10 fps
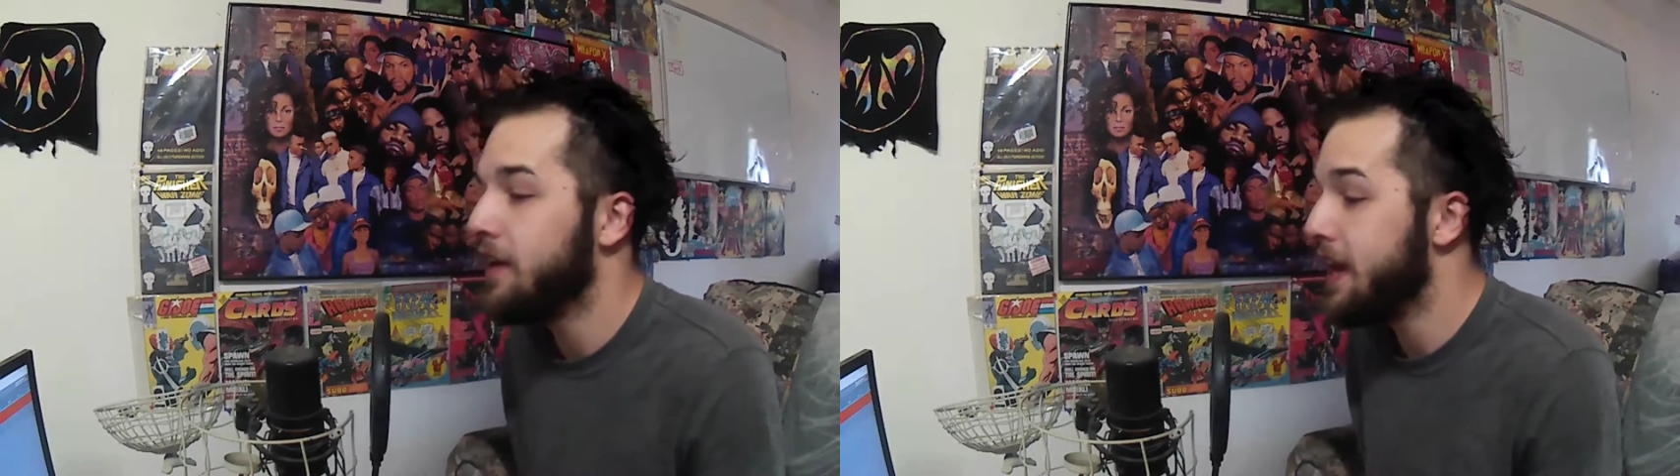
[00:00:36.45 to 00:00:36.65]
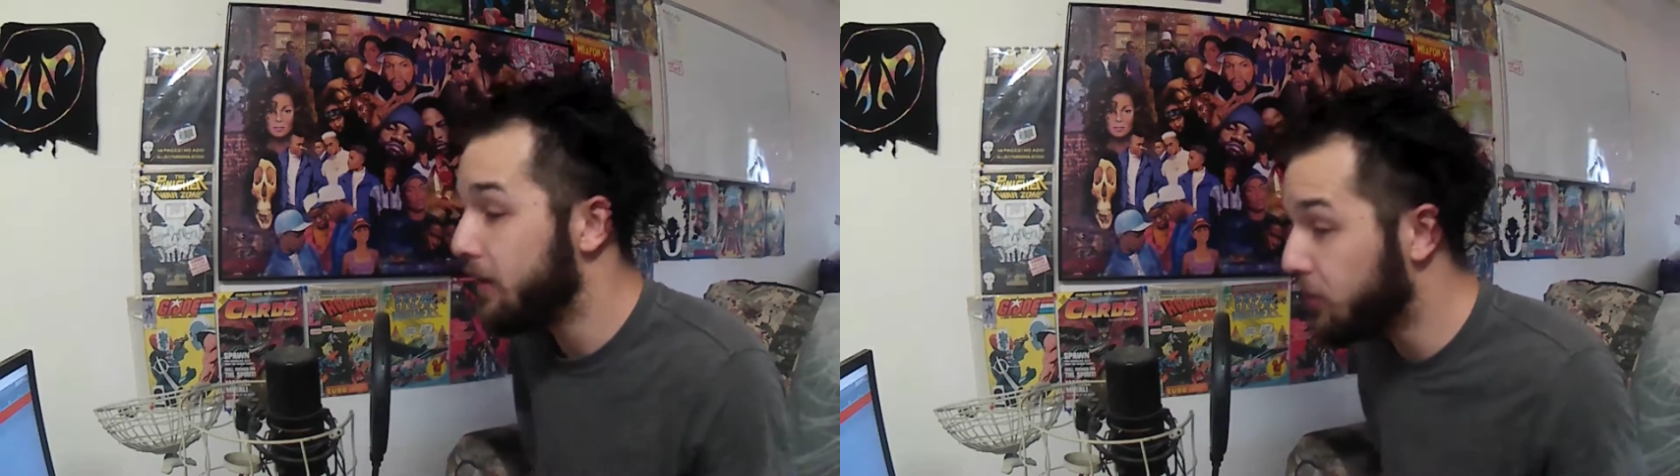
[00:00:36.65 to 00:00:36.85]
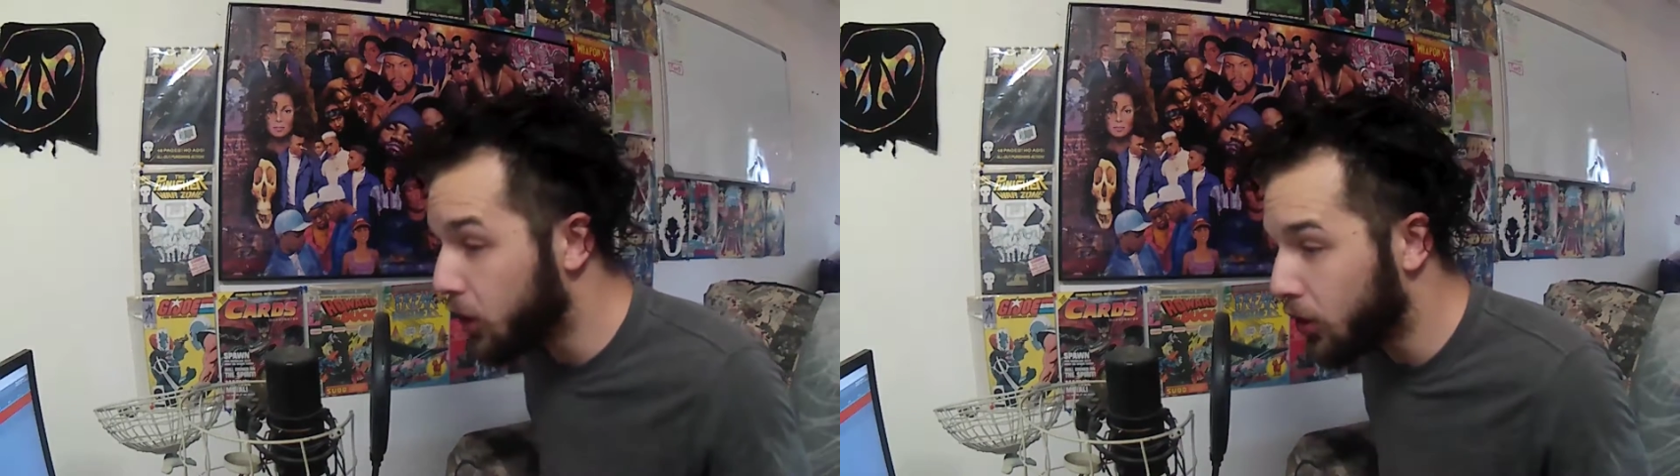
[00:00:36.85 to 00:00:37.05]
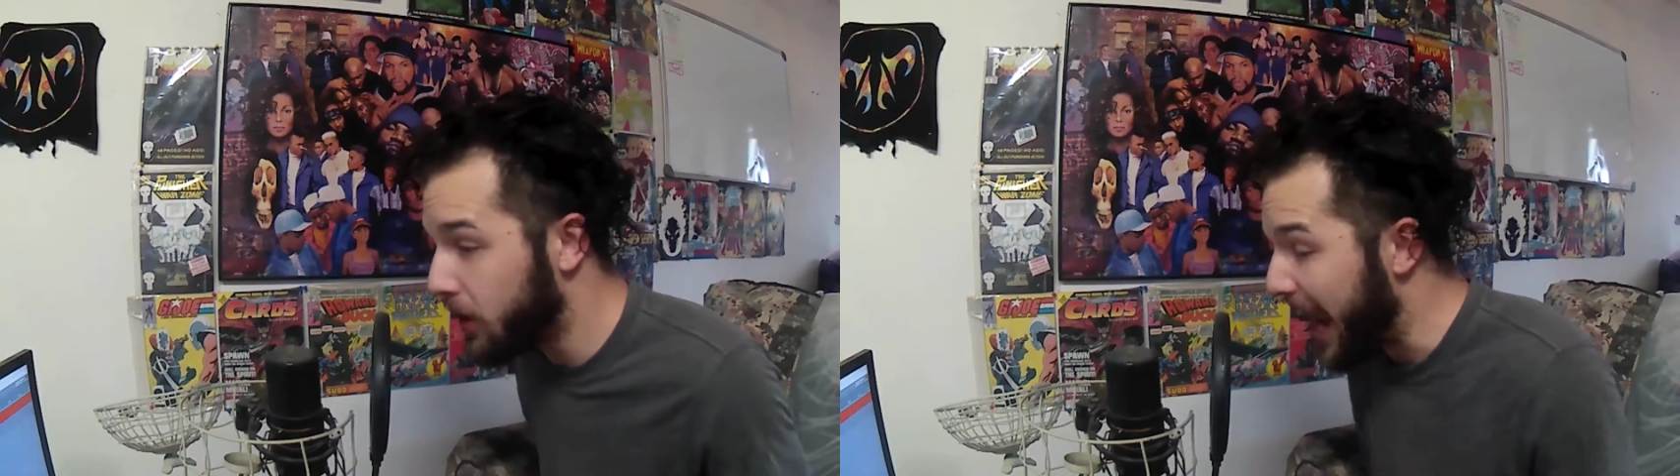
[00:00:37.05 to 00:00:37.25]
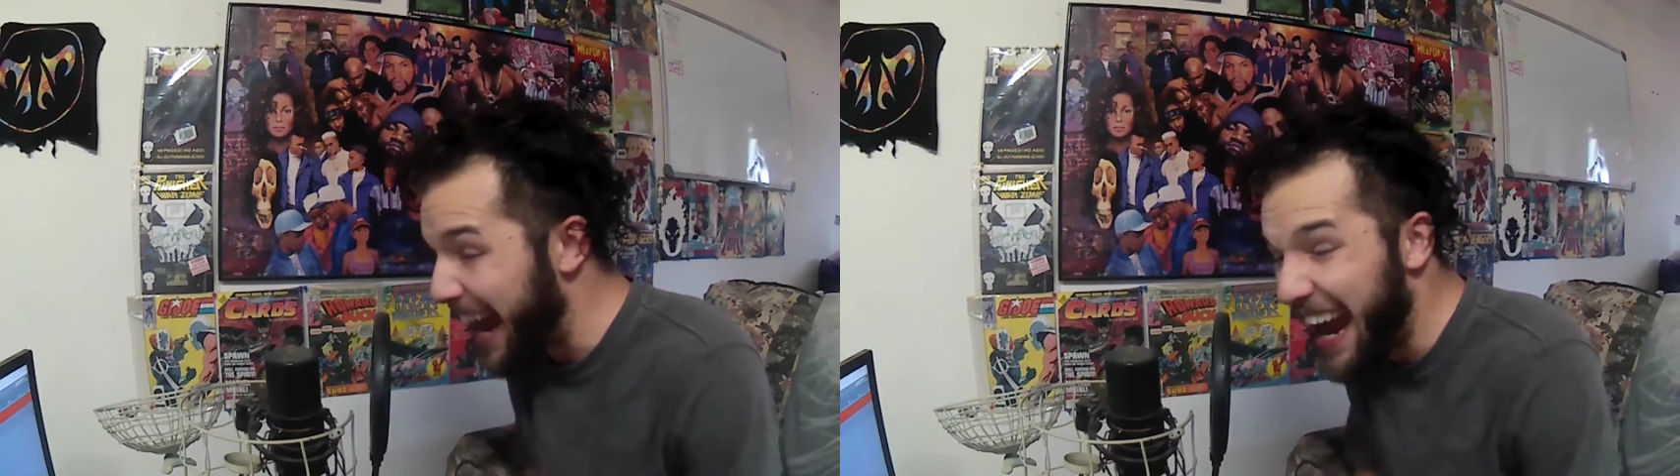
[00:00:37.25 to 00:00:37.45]
never
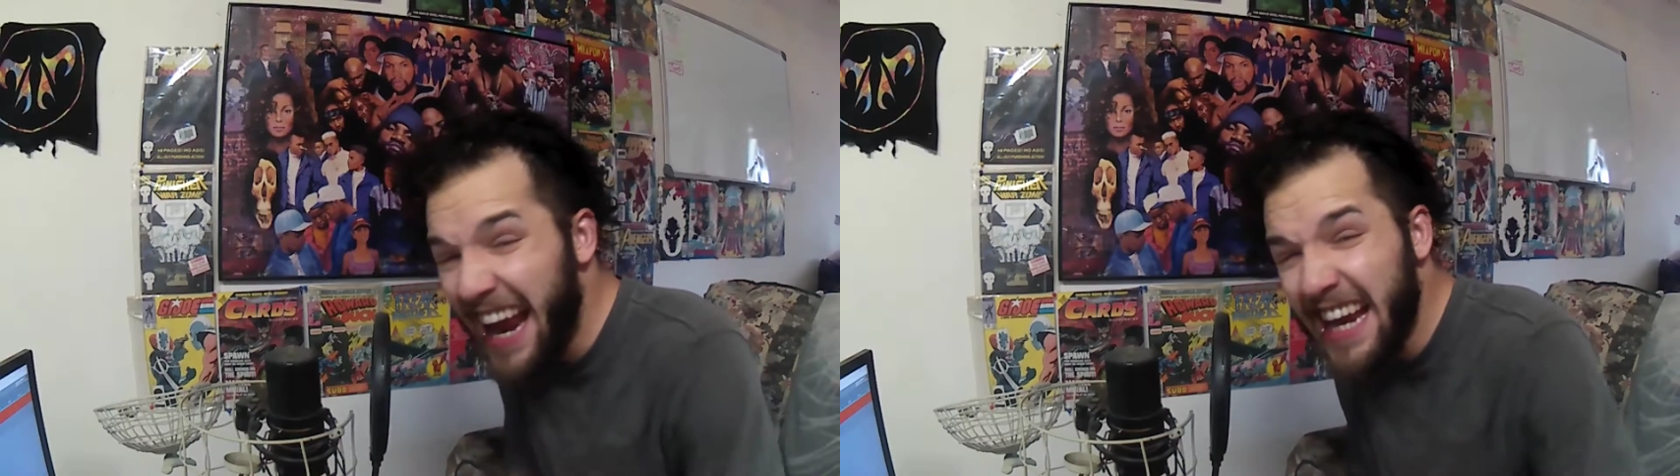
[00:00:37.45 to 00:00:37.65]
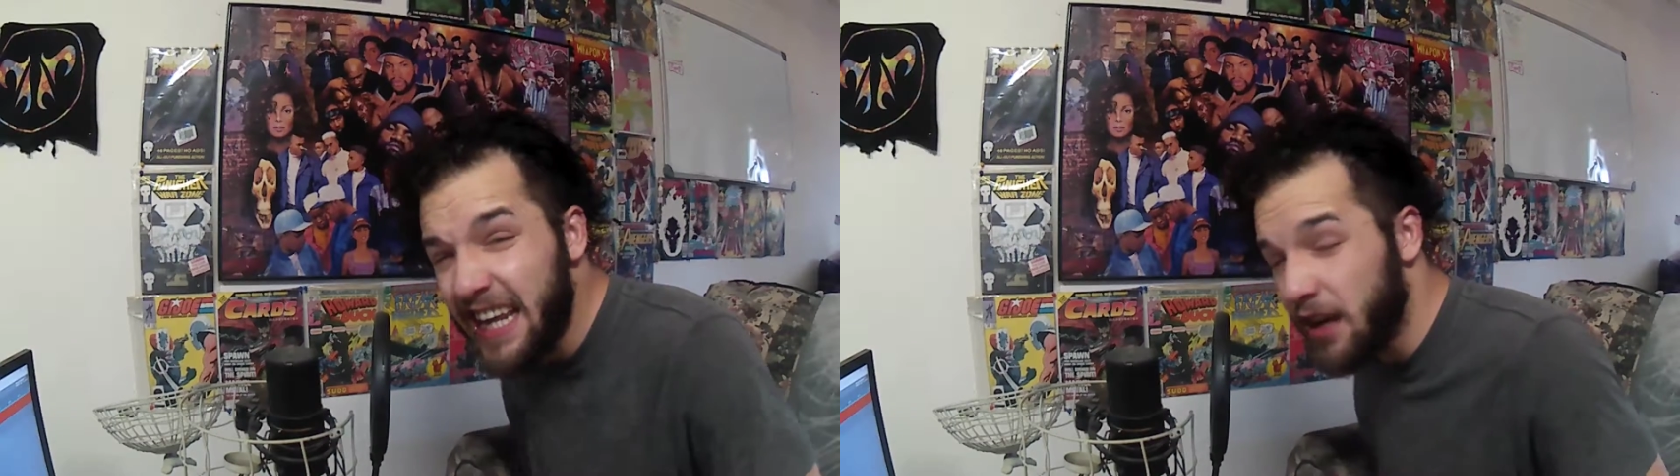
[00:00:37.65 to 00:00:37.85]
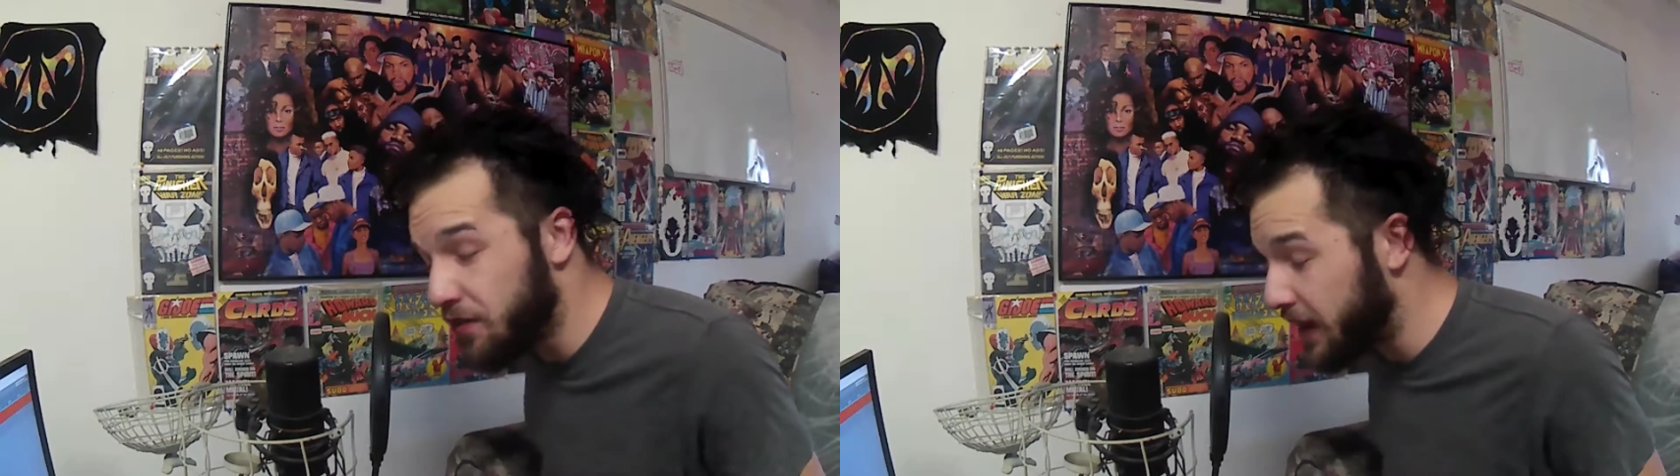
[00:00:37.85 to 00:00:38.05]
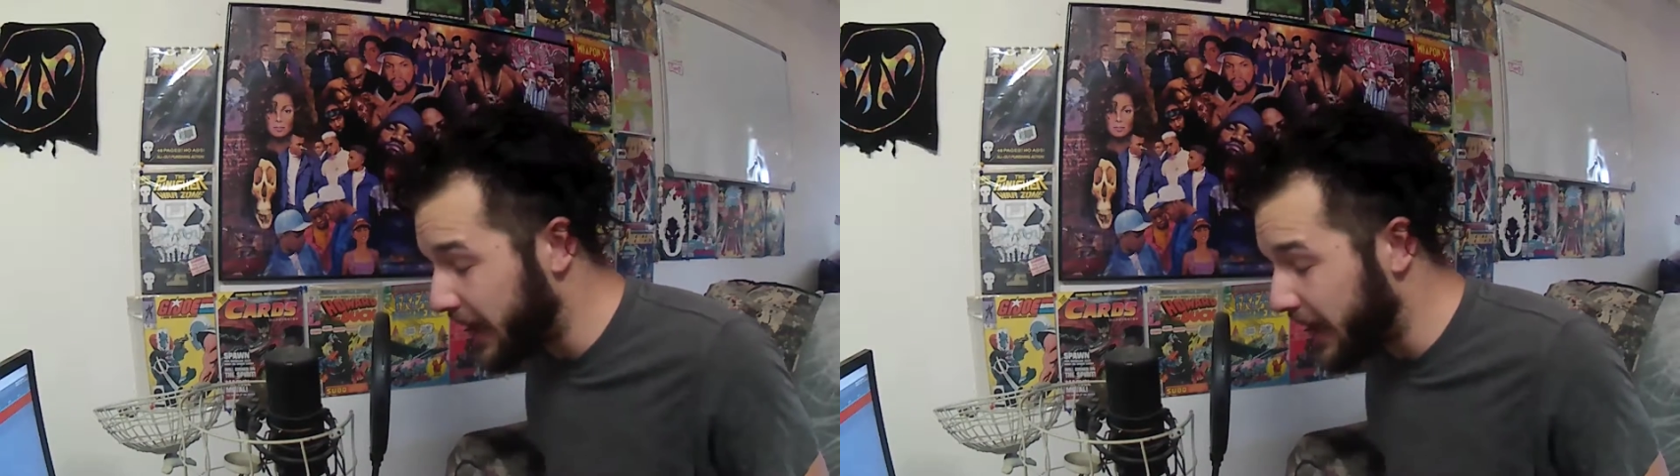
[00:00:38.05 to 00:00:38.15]
heard any of the,